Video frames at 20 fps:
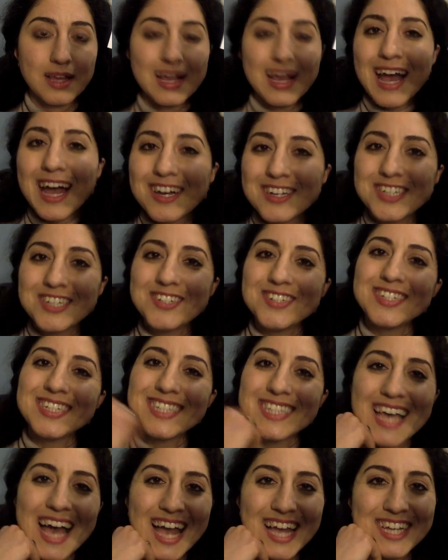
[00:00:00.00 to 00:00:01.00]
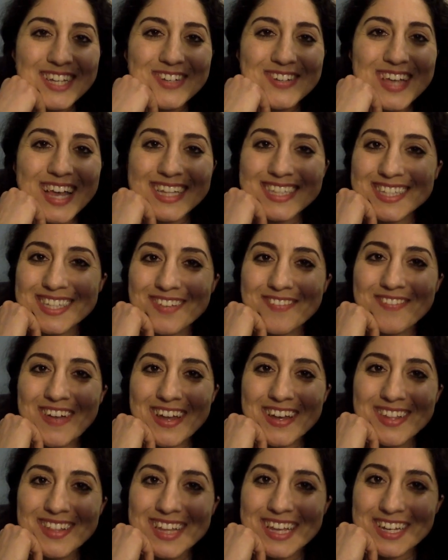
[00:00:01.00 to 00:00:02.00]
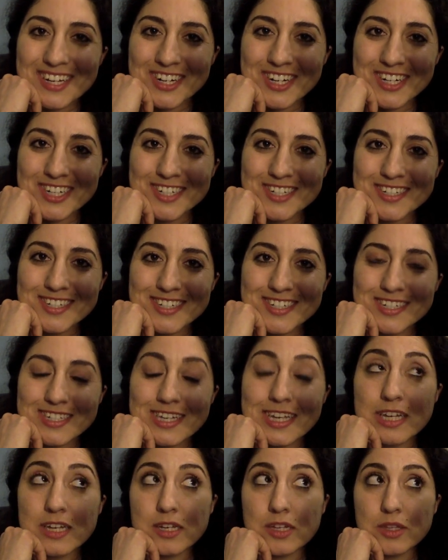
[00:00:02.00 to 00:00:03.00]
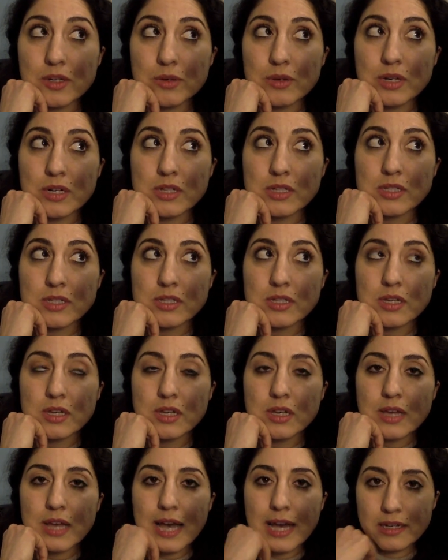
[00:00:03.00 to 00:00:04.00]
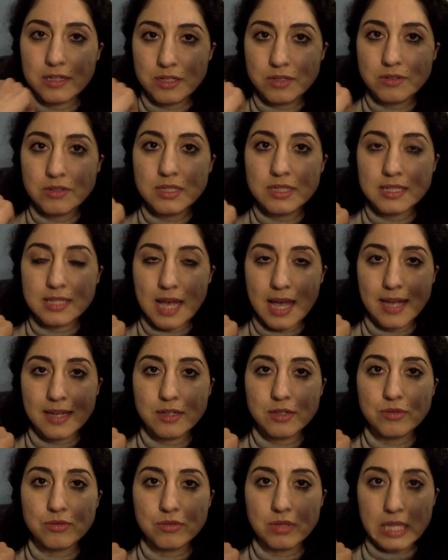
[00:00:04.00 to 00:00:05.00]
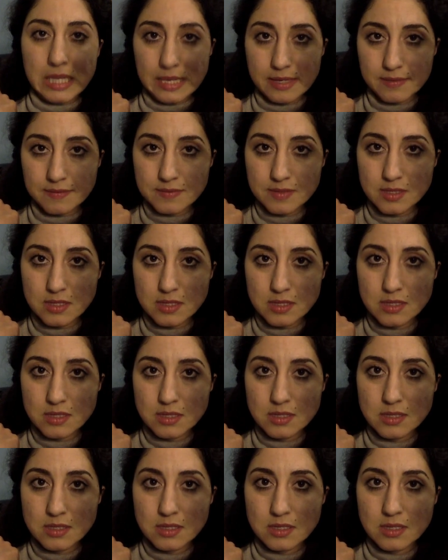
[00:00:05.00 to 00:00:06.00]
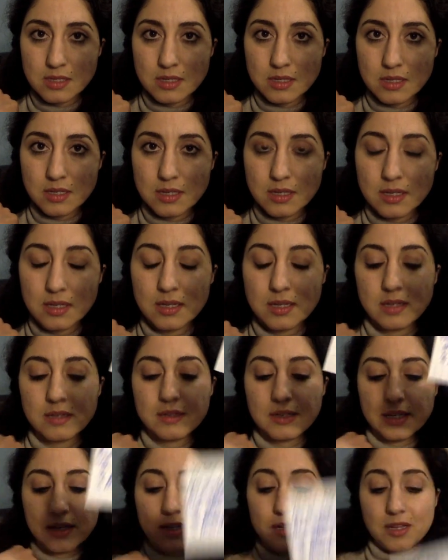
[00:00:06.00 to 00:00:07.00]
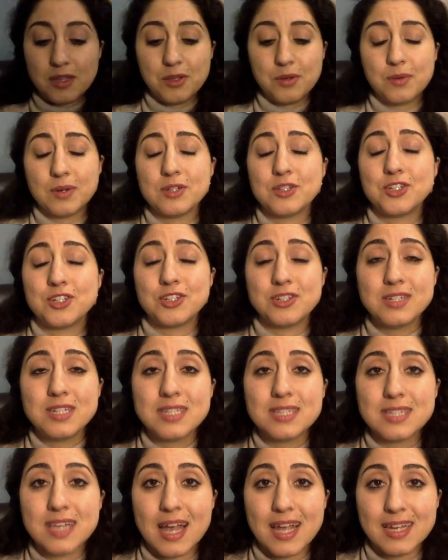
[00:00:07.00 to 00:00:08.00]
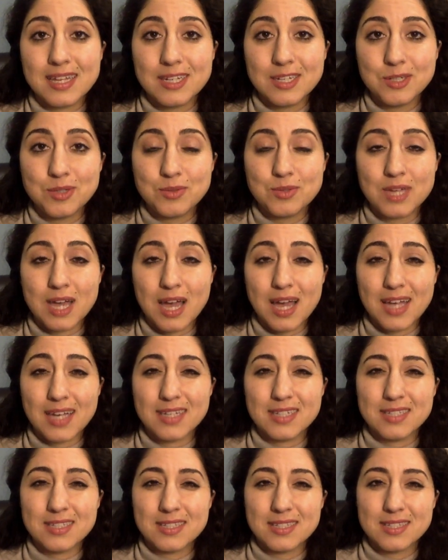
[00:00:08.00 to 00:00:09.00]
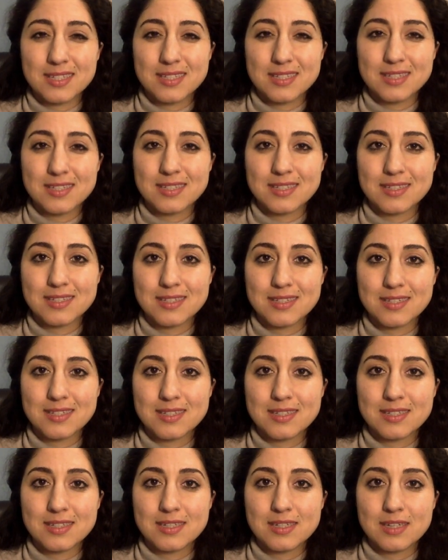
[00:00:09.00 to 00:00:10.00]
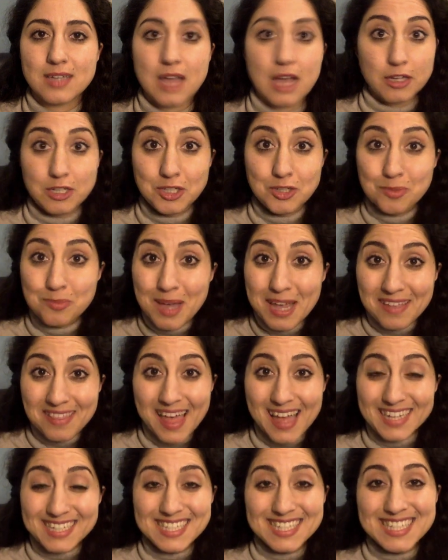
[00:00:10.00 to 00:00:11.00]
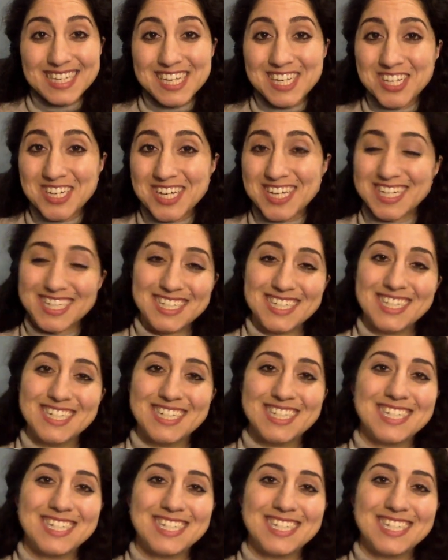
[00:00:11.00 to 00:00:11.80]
How do you decide who gets a ventilator? In other words, how do you decide who lives? In other words, you're deciding who dies. How do you make that decision?